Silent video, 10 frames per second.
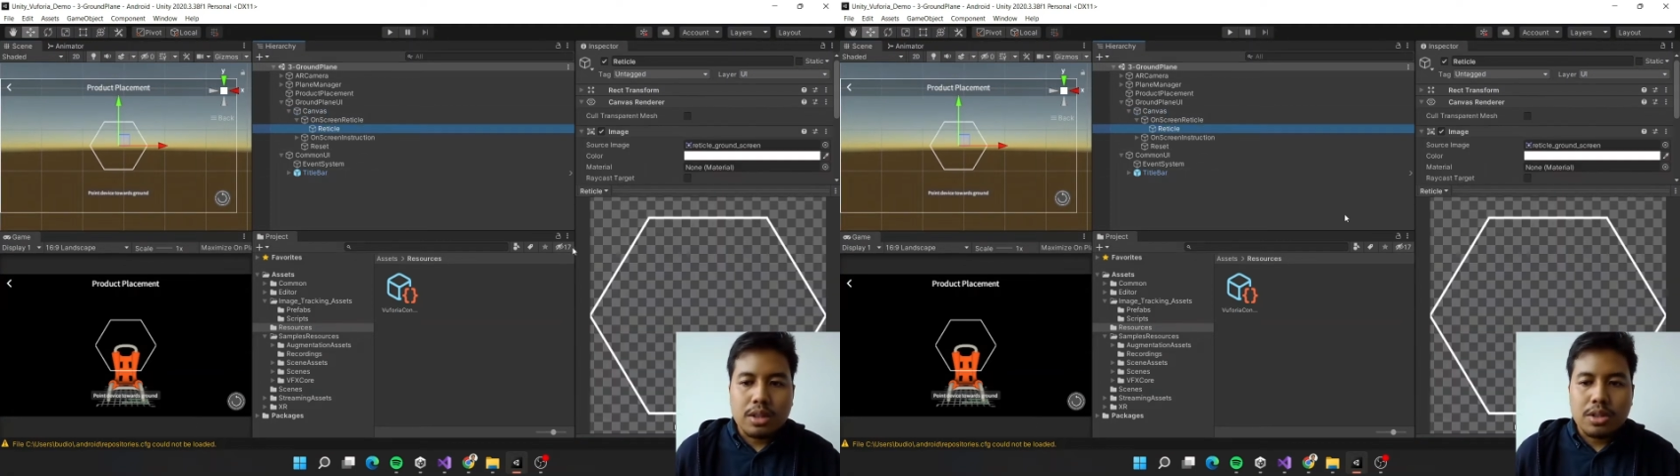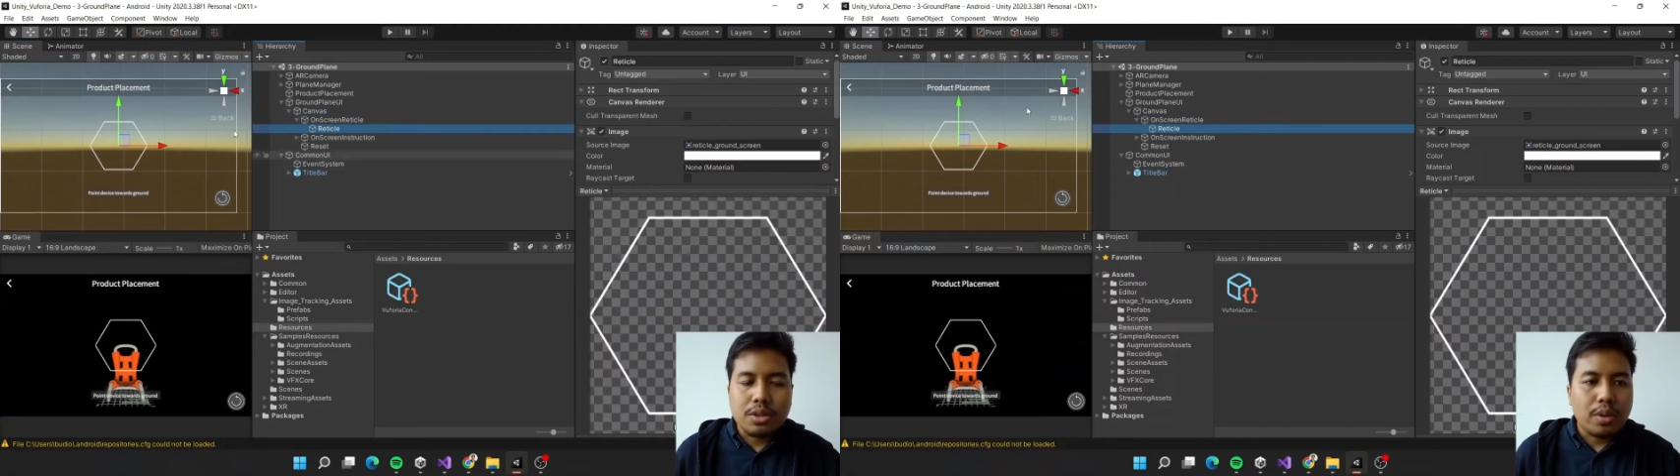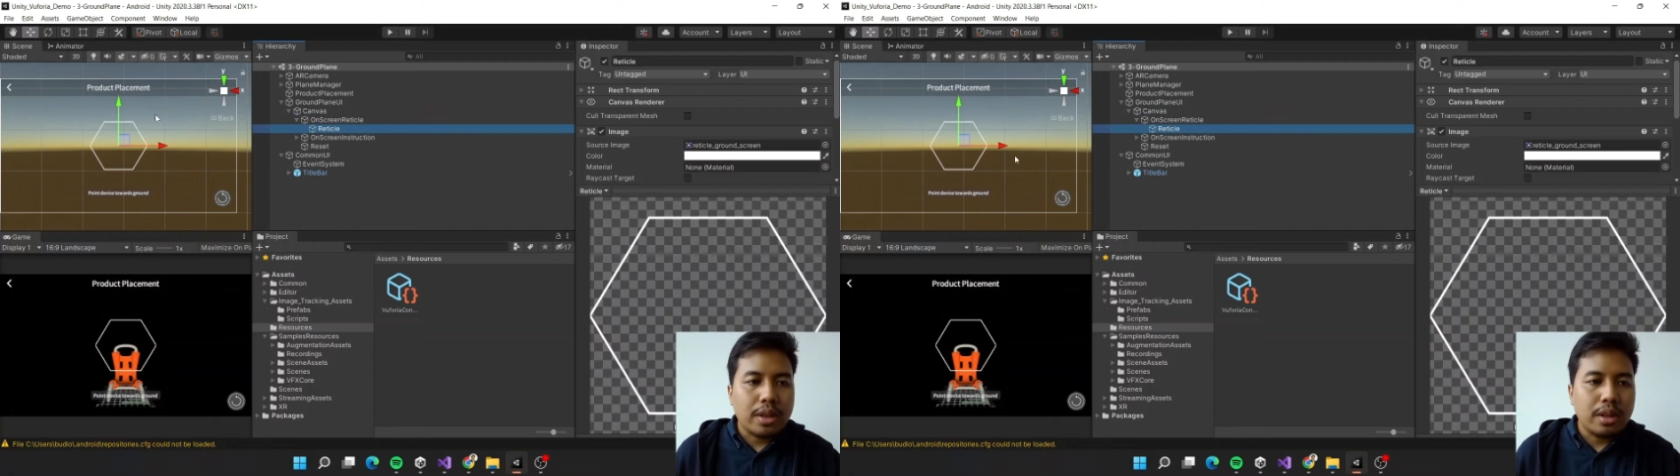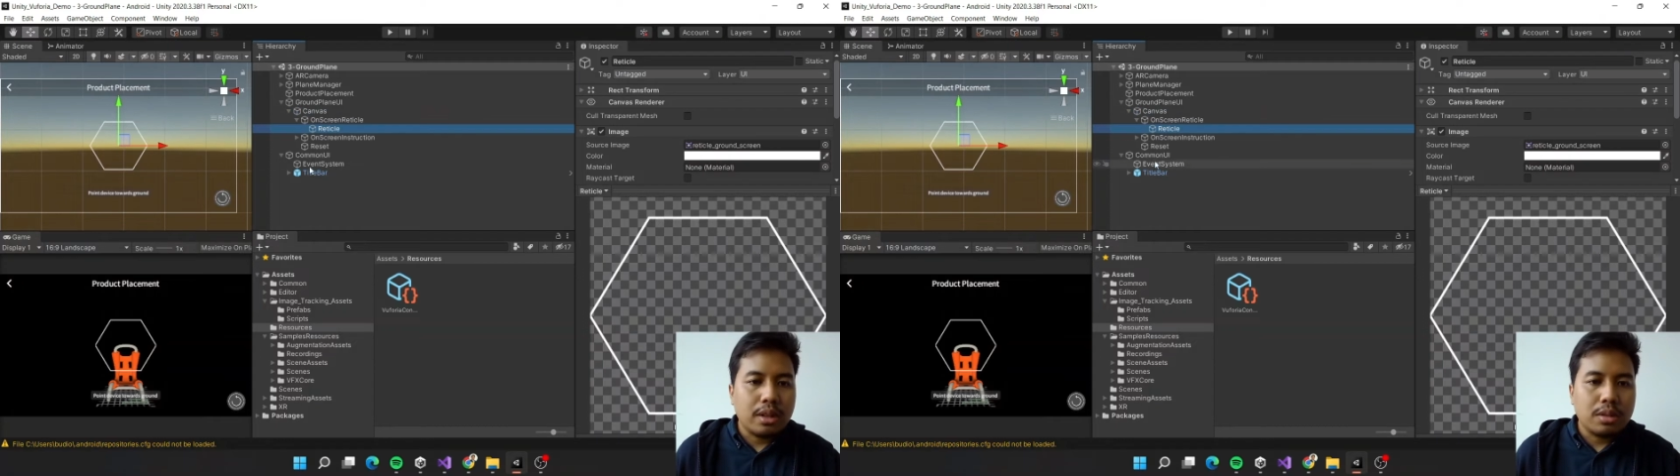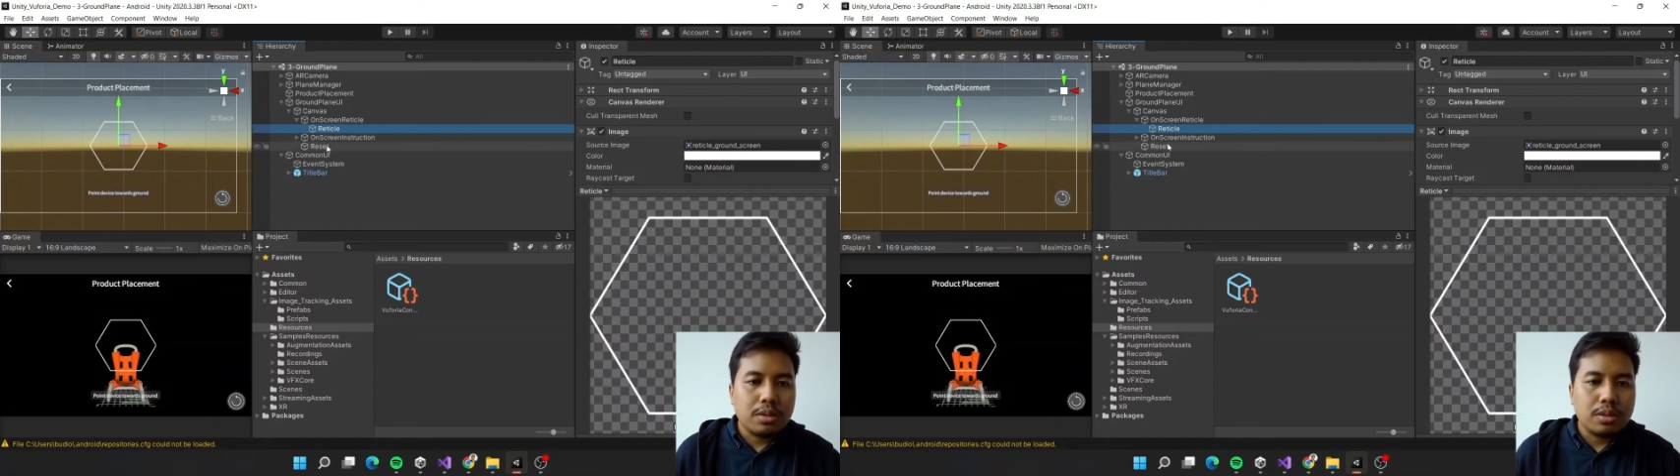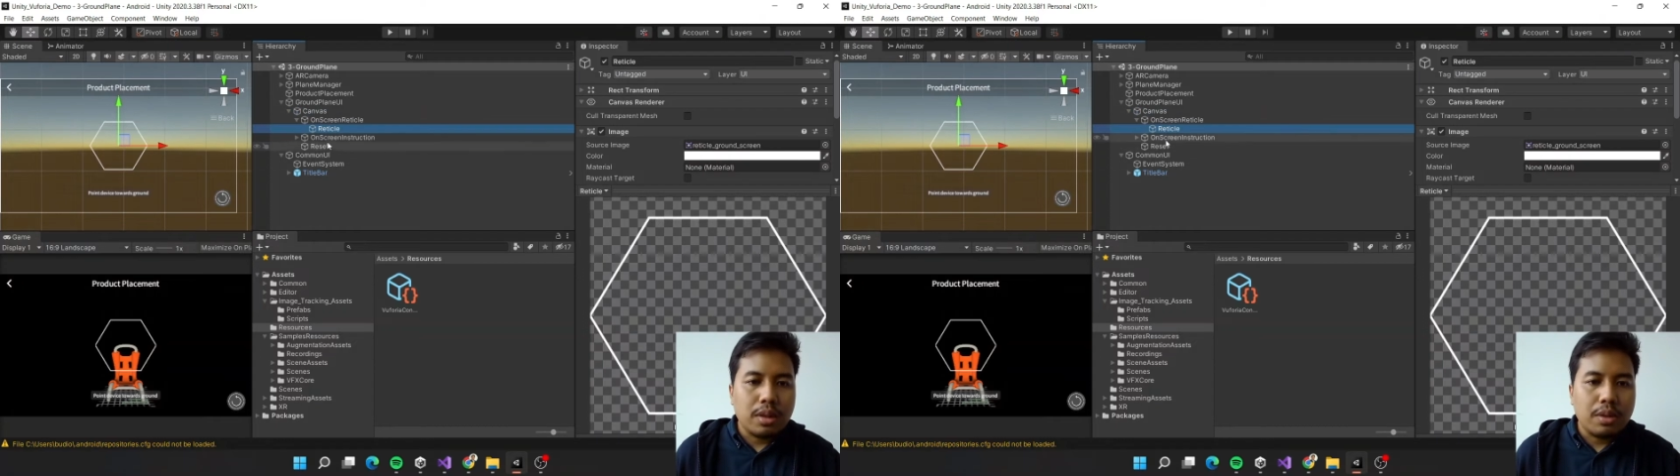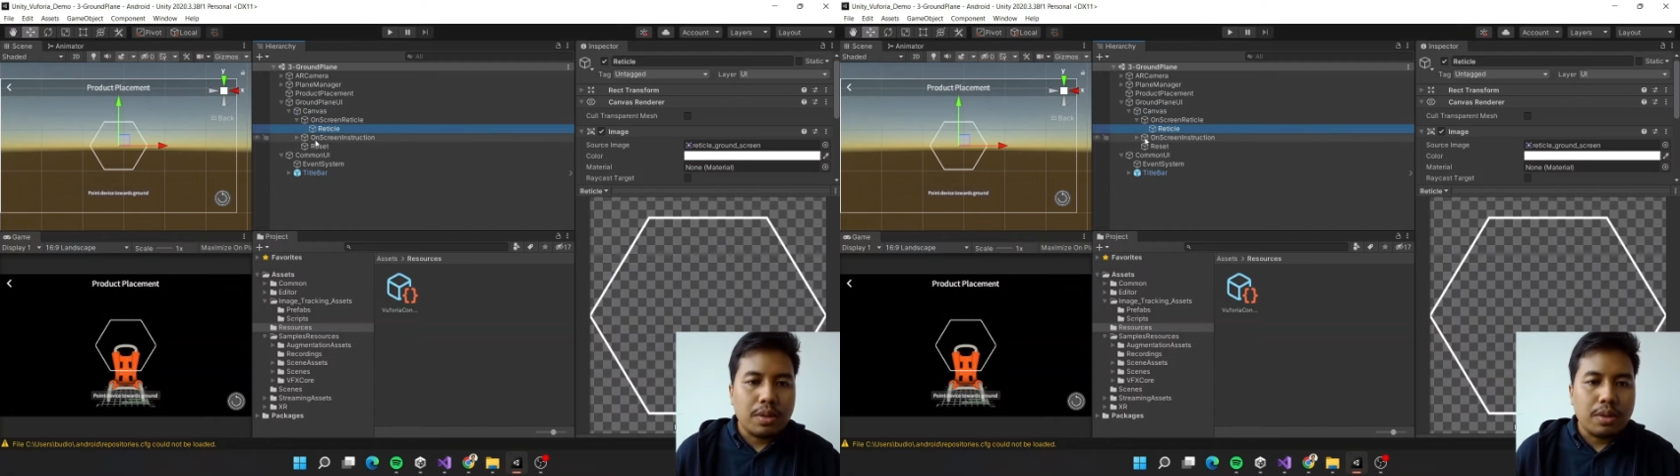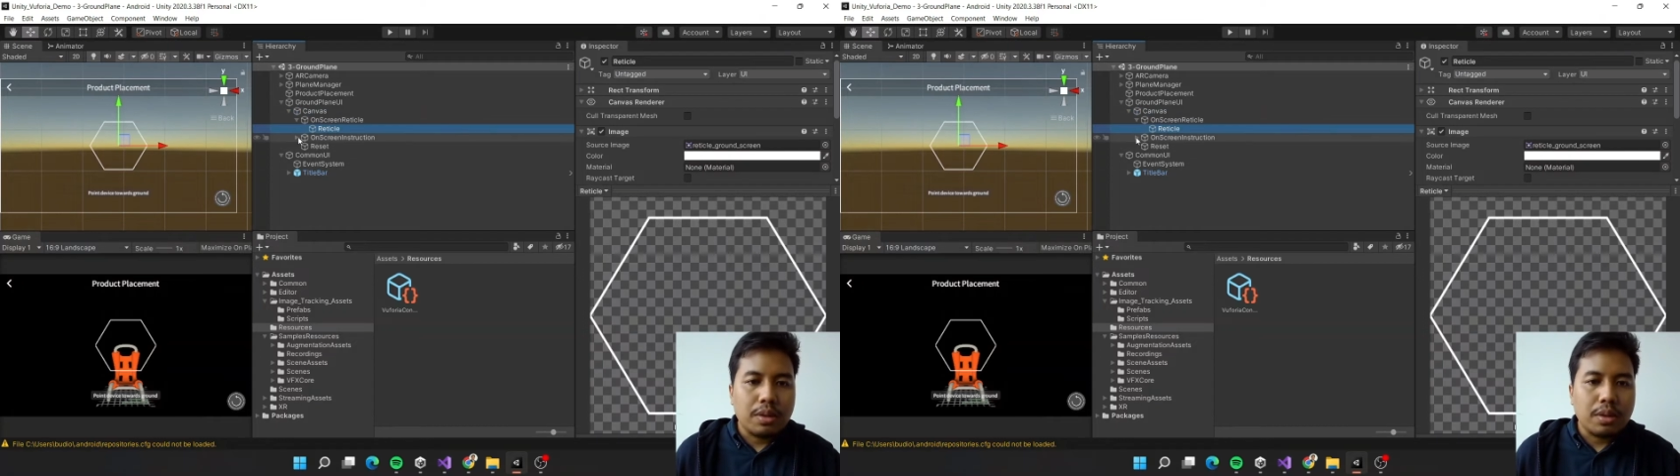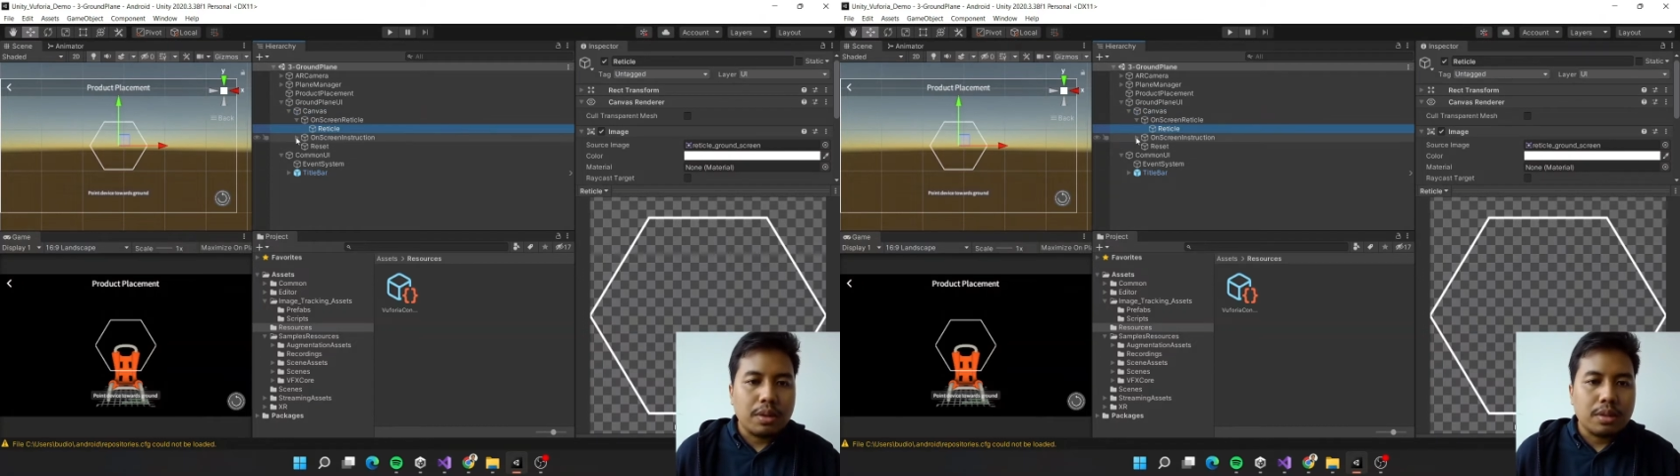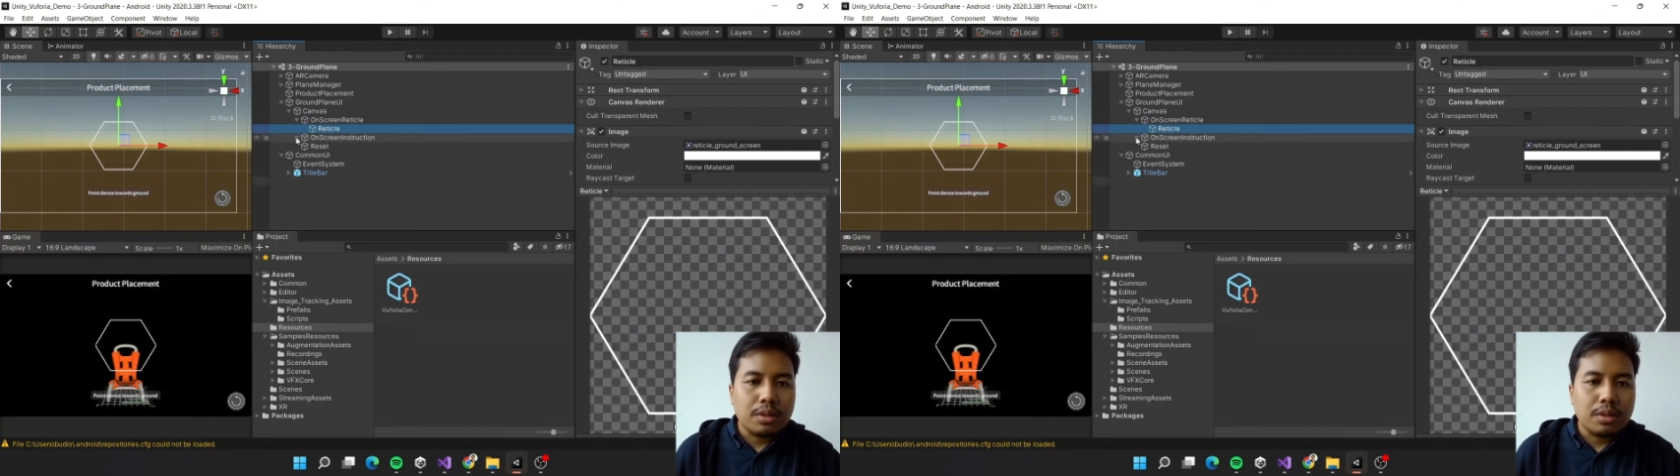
such as reticle, everything.